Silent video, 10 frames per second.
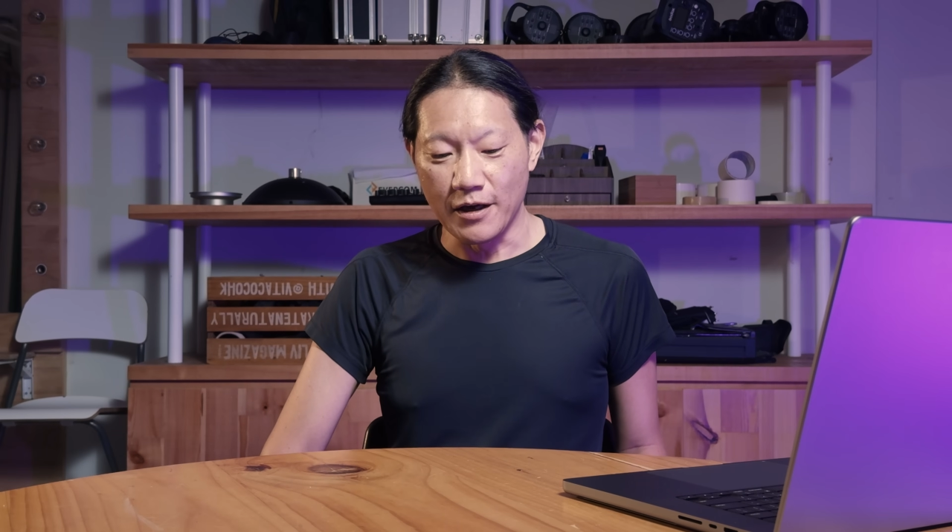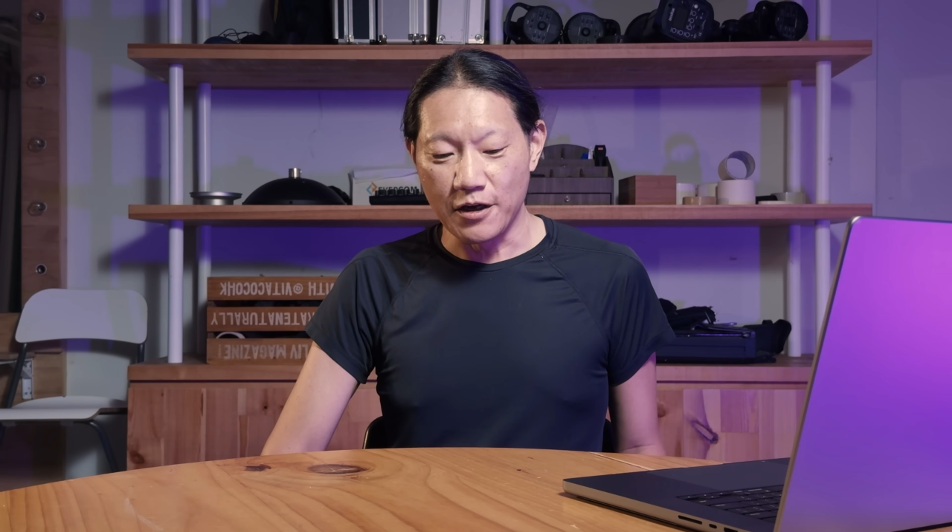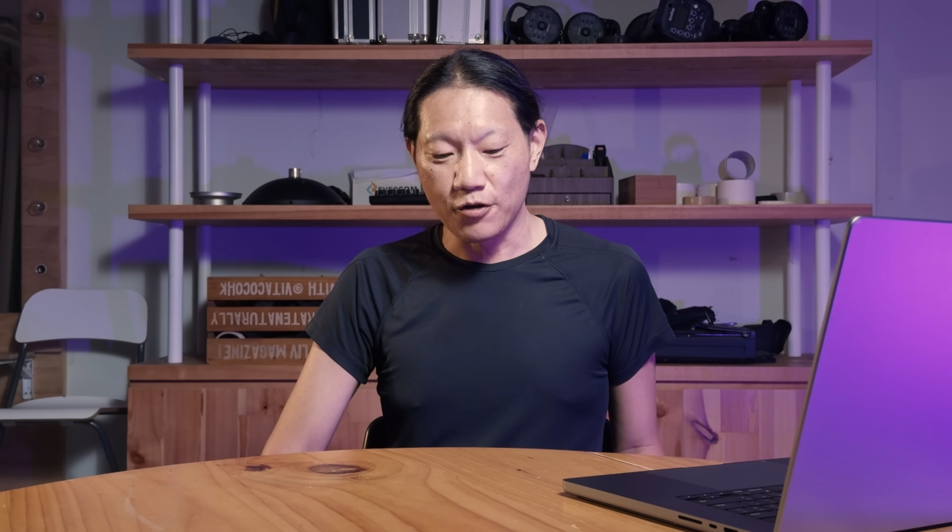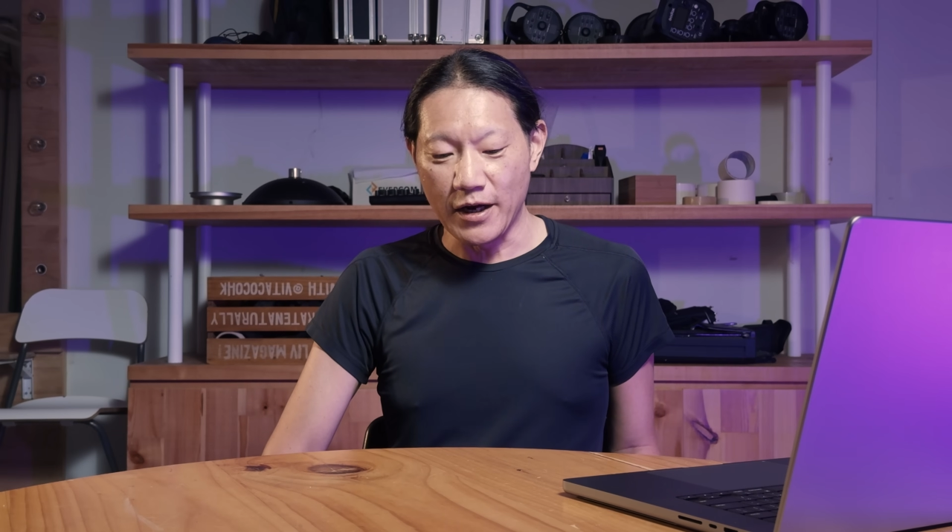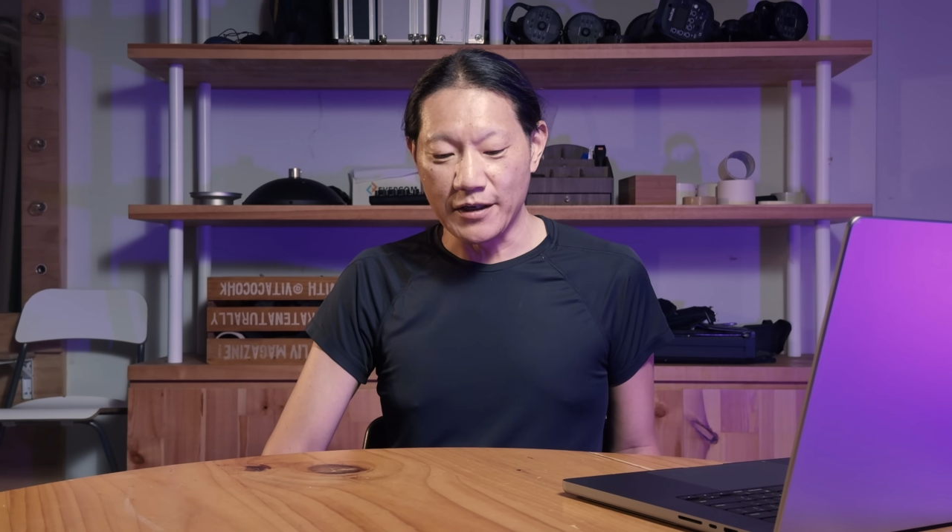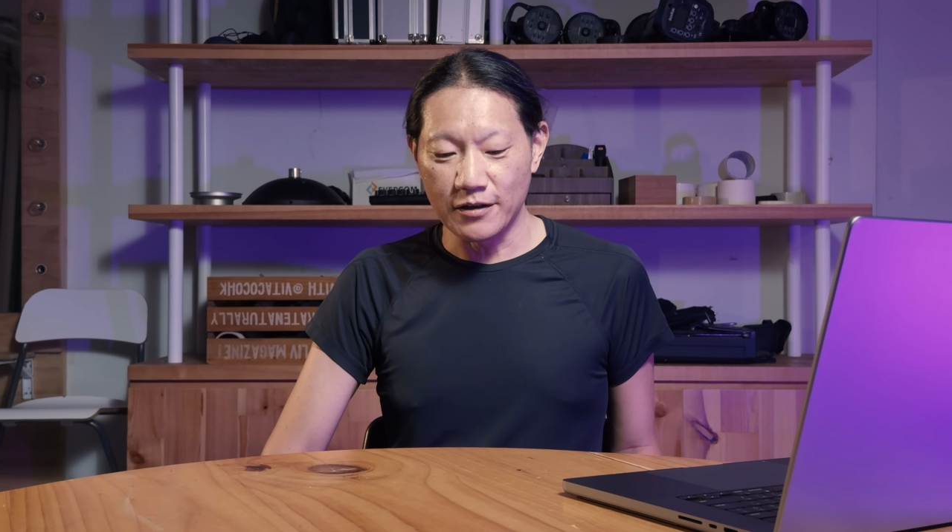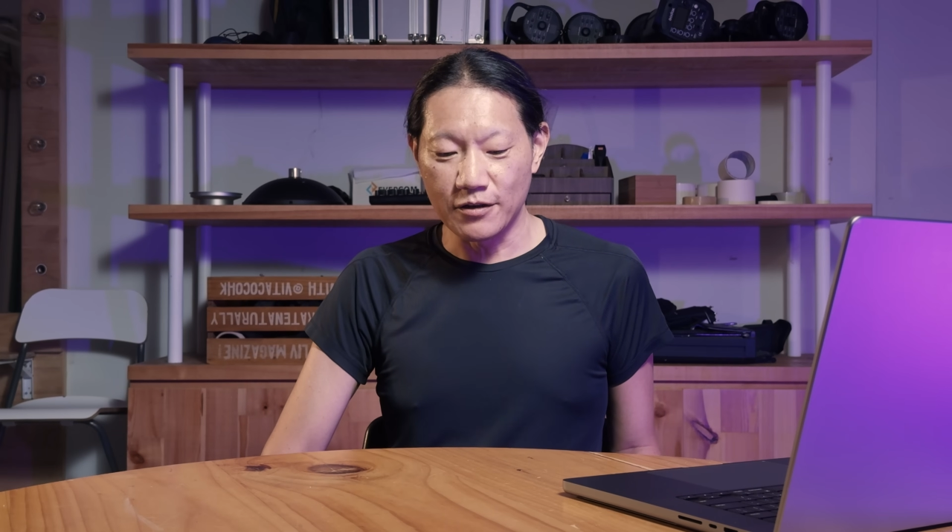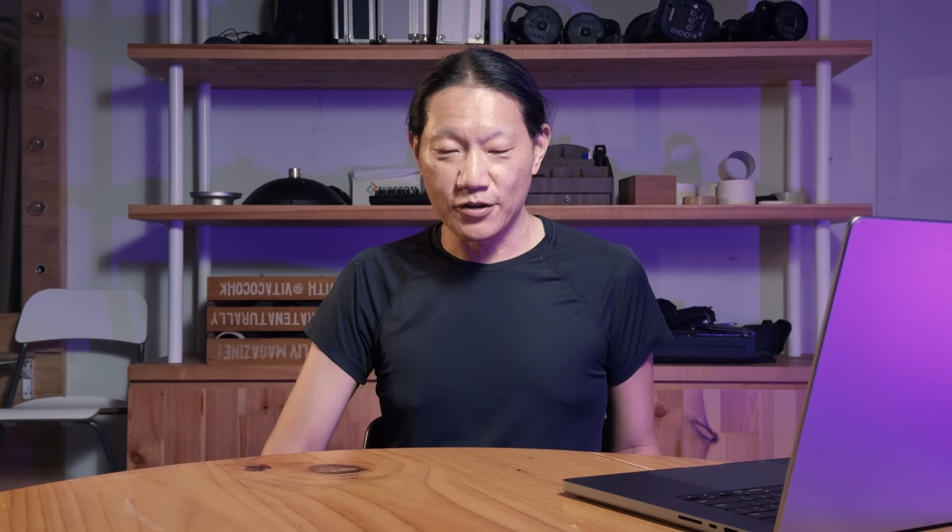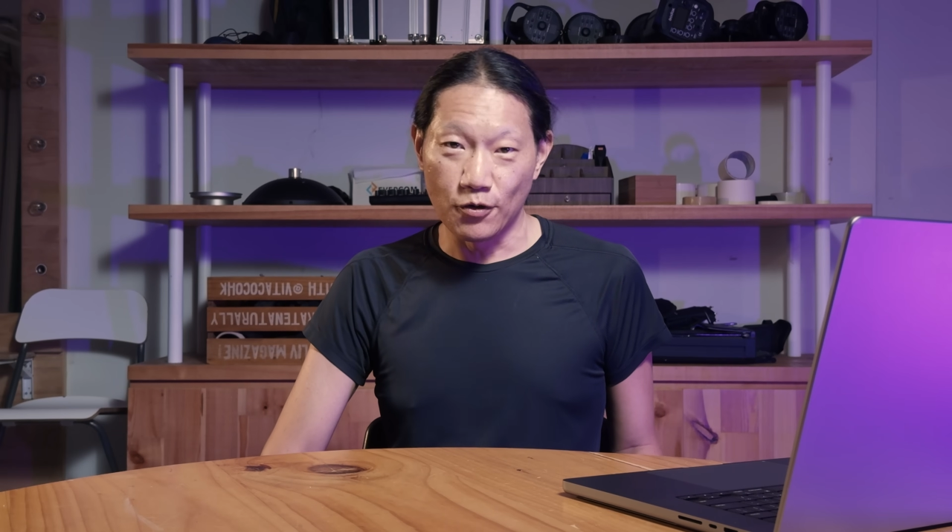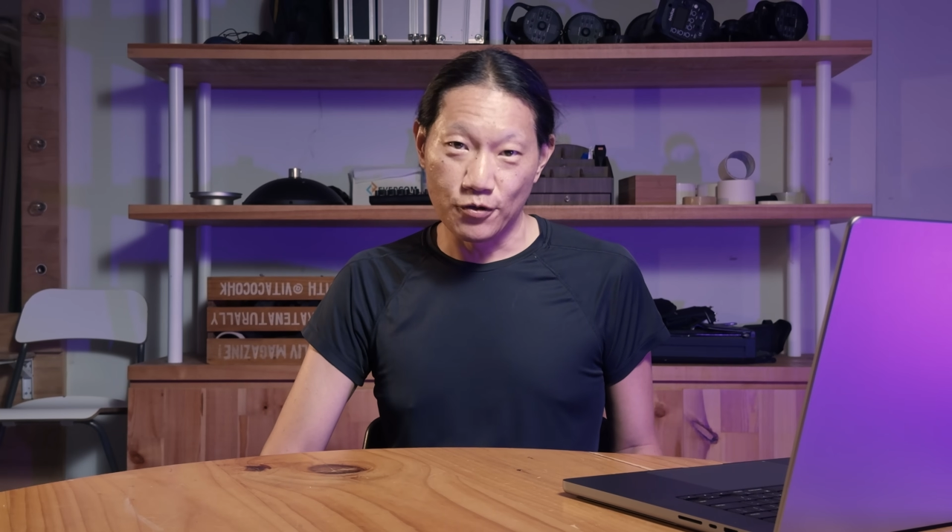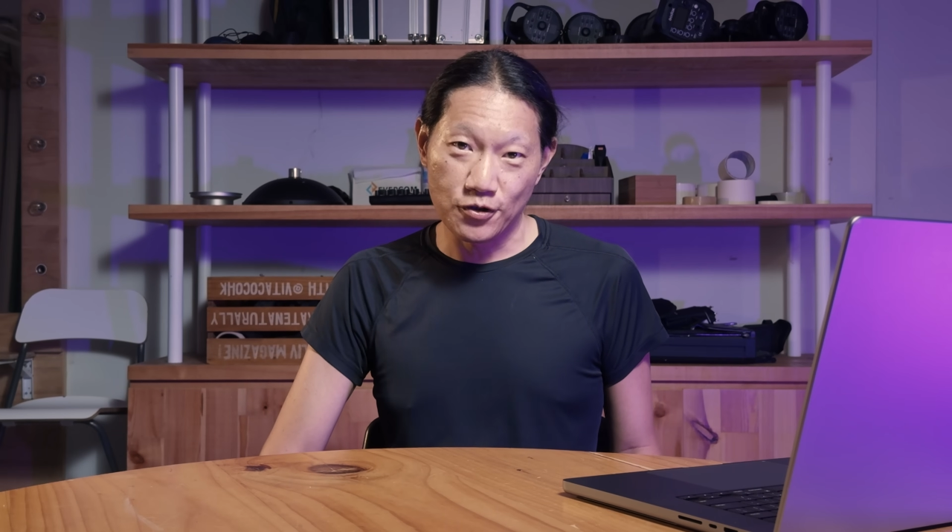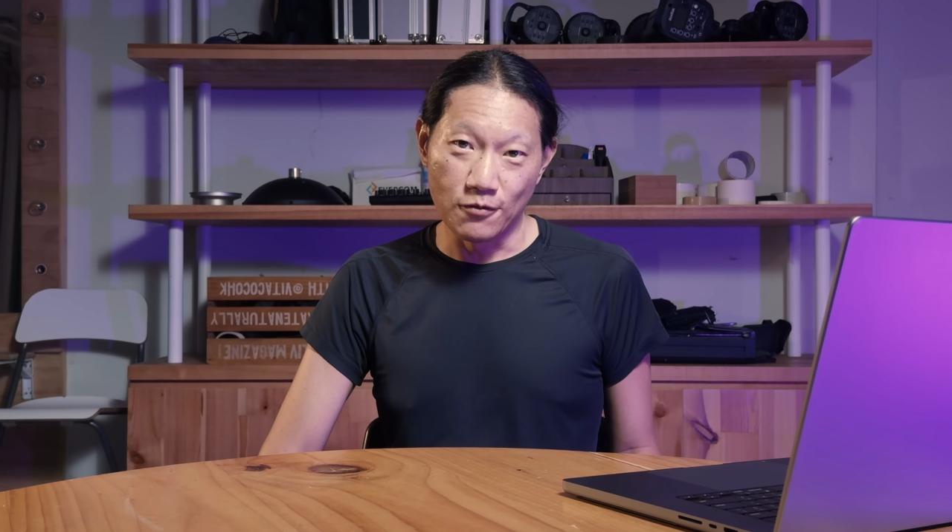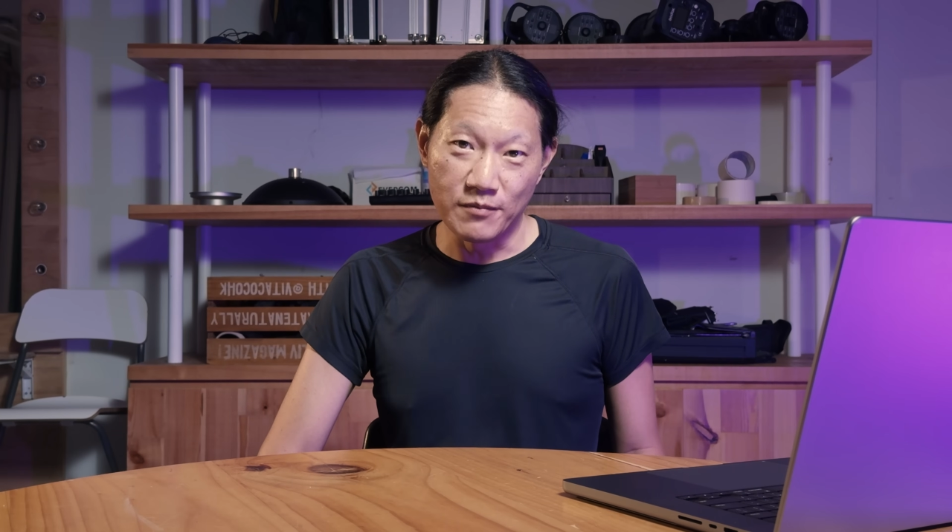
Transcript: a great social